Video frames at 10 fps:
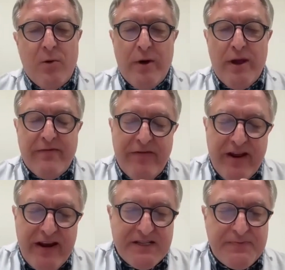We have a
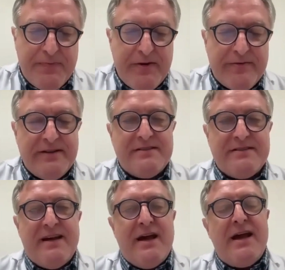very
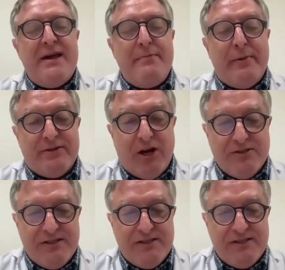experienced
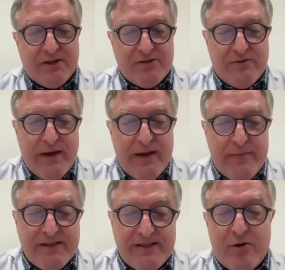hepatologist, Dr. Debbie
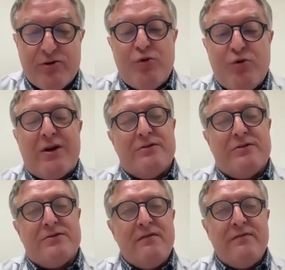
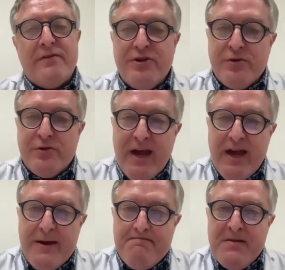Schwakros from the
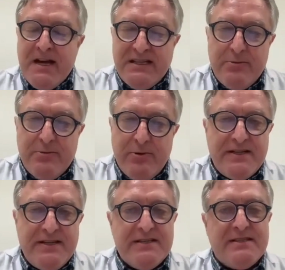UK, and she will
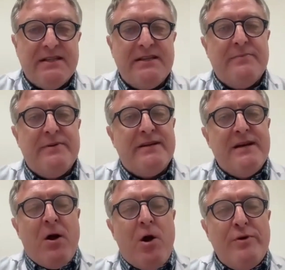teach us a little bit
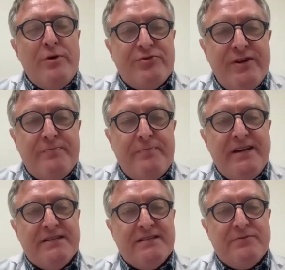how we treat
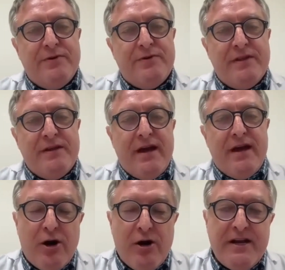patients with
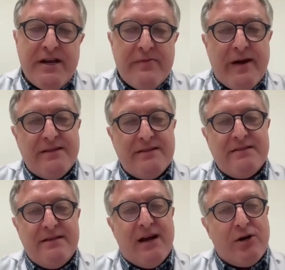early and
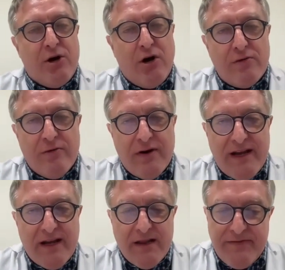advanced
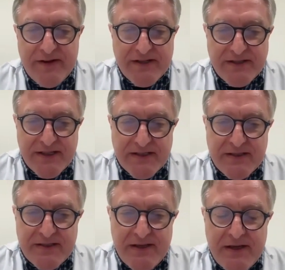alcohol-related liver
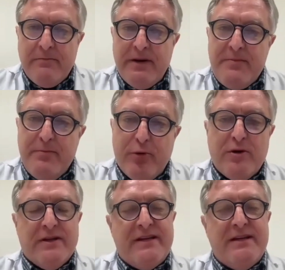disease. But
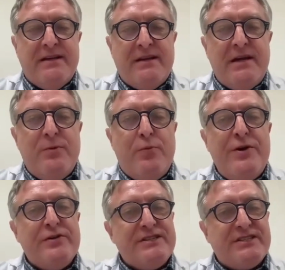importantly, if
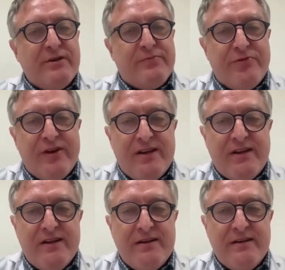we don't stop
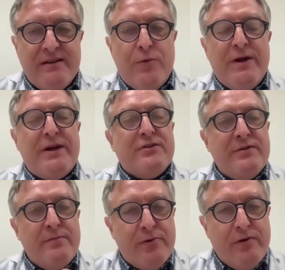drinking, we cannot
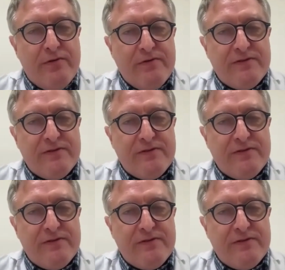improve.